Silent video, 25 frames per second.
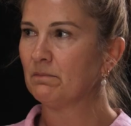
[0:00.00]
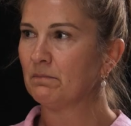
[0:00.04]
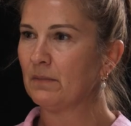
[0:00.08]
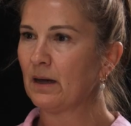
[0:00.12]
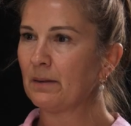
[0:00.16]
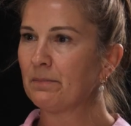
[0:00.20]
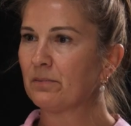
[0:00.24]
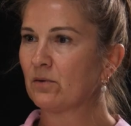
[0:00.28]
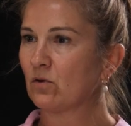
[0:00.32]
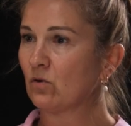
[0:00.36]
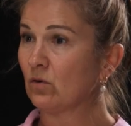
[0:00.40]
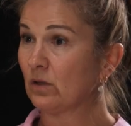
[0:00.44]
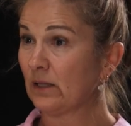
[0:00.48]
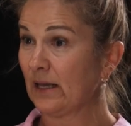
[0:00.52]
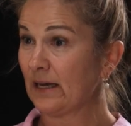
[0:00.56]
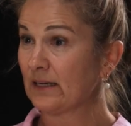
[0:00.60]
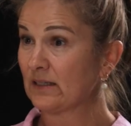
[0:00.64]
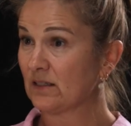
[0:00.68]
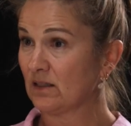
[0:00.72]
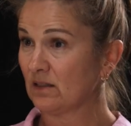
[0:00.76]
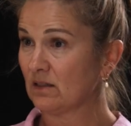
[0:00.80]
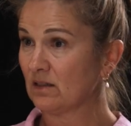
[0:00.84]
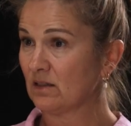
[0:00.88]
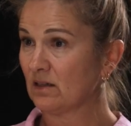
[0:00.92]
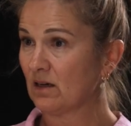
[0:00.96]
map it all out
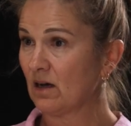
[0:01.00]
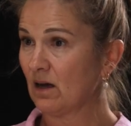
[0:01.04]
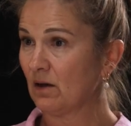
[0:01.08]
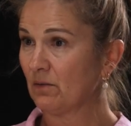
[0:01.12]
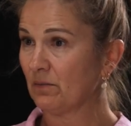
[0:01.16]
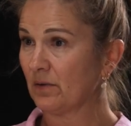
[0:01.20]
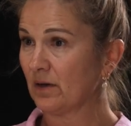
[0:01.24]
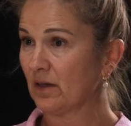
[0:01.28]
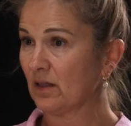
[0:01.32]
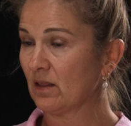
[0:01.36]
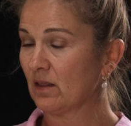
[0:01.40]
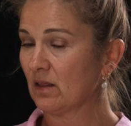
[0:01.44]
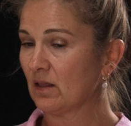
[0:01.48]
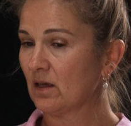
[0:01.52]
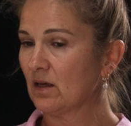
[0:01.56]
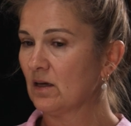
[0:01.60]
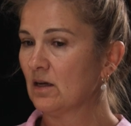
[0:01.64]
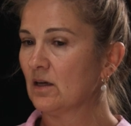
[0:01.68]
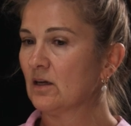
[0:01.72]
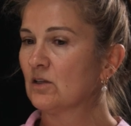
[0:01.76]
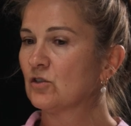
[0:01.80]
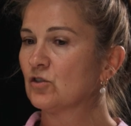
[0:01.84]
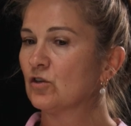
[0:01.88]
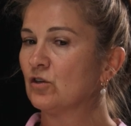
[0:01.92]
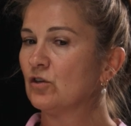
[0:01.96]
to start with,
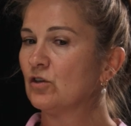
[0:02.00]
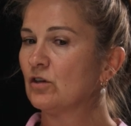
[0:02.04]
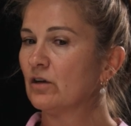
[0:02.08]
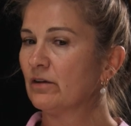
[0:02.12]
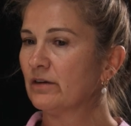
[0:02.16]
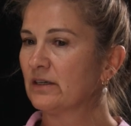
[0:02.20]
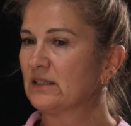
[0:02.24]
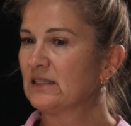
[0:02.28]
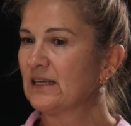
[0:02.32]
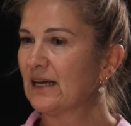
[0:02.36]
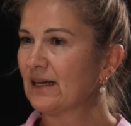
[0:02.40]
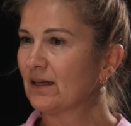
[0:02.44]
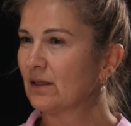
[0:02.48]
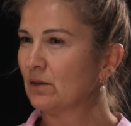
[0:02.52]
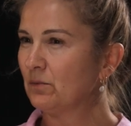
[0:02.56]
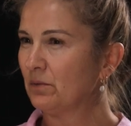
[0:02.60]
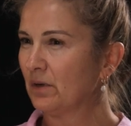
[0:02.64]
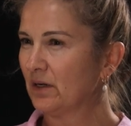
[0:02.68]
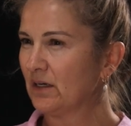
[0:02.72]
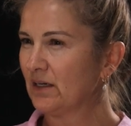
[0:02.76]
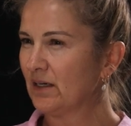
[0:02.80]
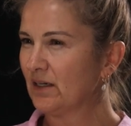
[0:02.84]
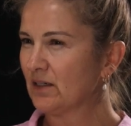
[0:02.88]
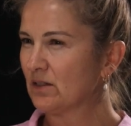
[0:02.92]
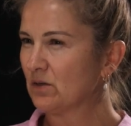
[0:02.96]
so you know exactly what
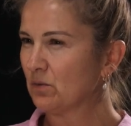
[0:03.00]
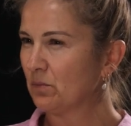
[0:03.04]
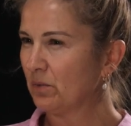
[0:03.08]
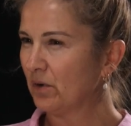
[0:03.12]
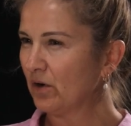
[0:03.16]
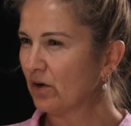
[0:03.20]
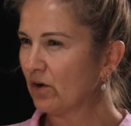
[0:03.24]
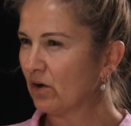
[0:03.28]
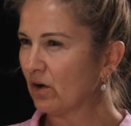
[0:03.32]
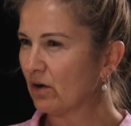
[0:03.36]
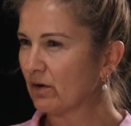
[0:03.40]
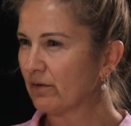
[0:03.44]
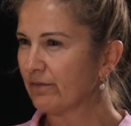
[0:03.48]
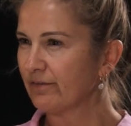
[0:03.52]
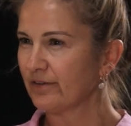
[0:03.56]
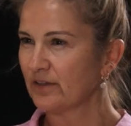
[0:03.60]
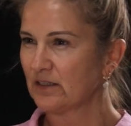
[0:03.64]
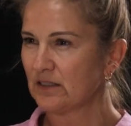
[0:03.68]
you need to work on for